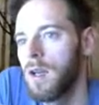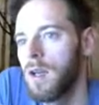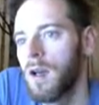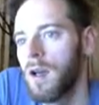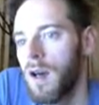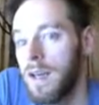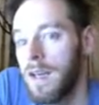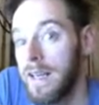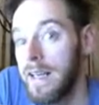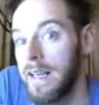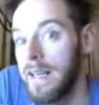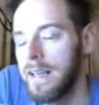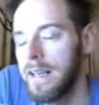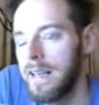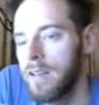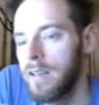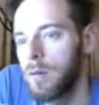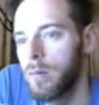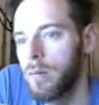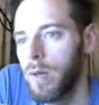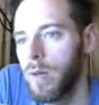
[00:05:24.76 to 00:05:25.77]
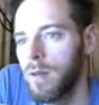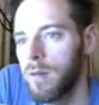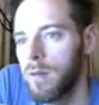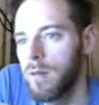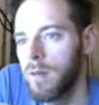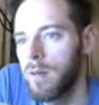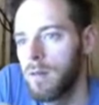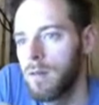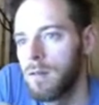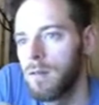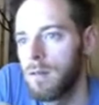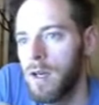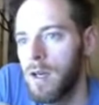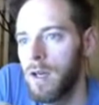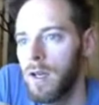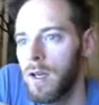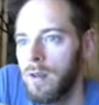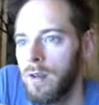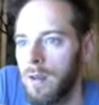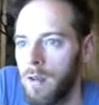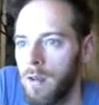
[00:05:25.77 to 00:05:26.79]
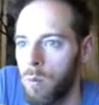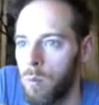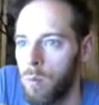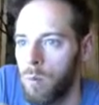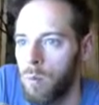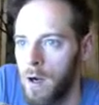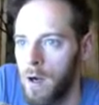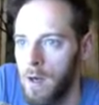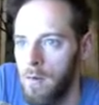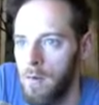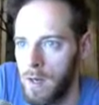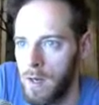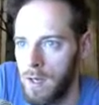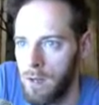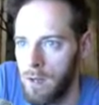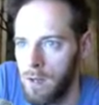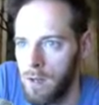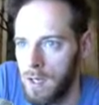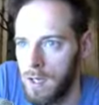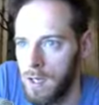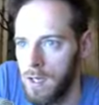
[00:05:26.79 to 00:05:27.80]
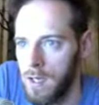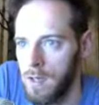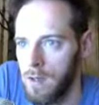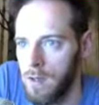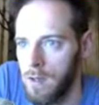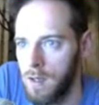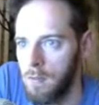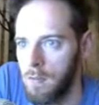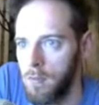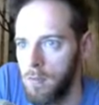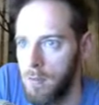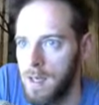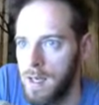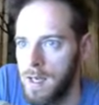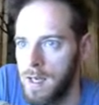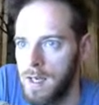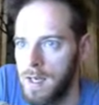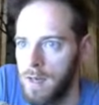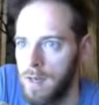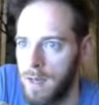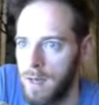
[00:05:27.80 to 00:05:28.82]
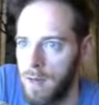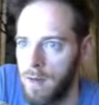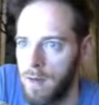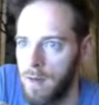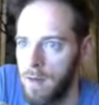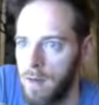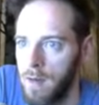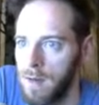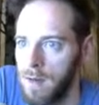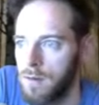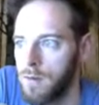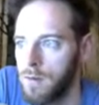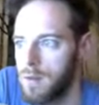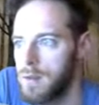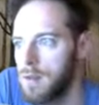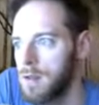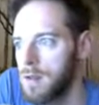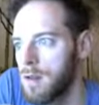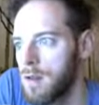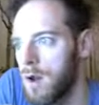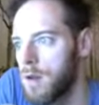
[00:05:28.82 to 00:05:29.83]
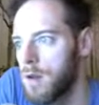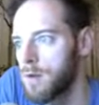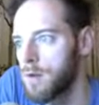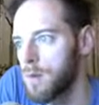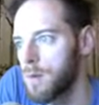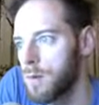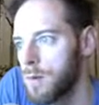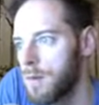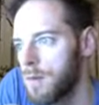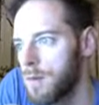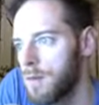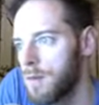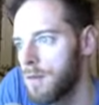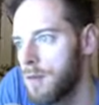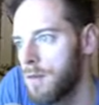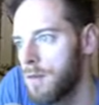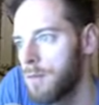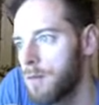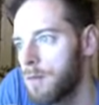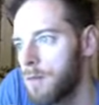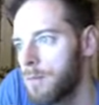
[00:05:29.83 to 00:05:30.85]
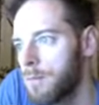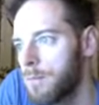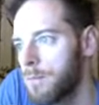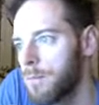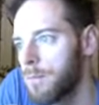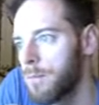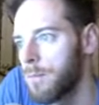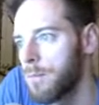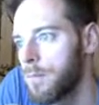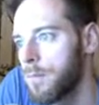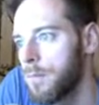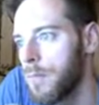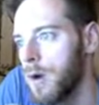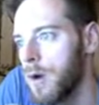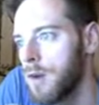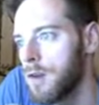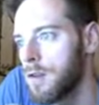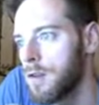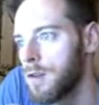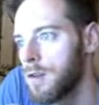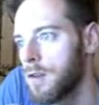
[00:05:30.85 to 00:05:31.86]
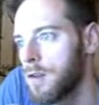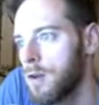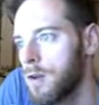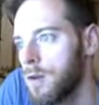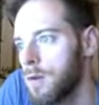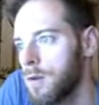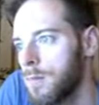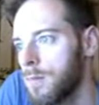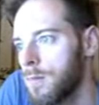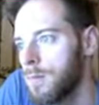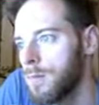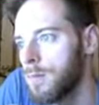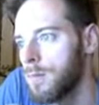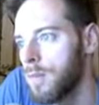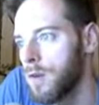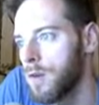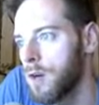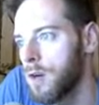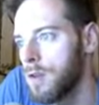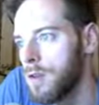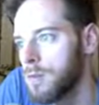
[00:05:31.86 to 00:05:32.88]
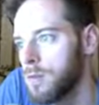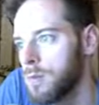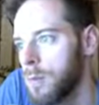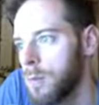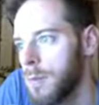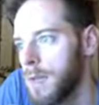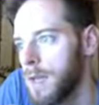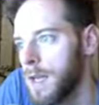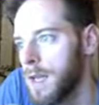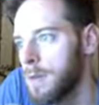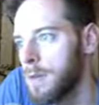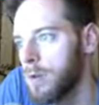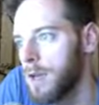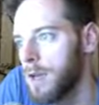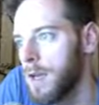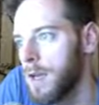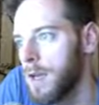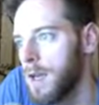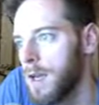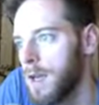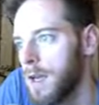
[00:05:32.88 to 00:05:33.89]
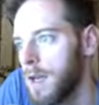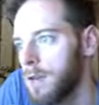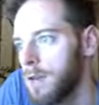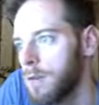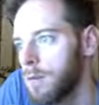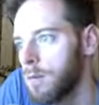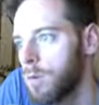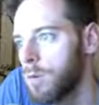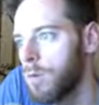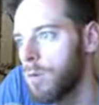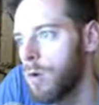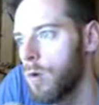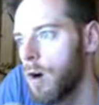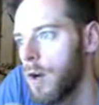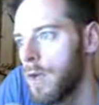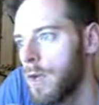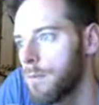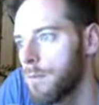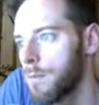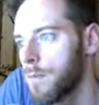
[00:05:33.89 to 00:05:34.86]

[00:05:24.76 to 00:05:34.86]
I nearly did, but I didn't. Right. Now the y values here, if we find the difference in those, we've got 7 minus 2. All right, probably label that x and y.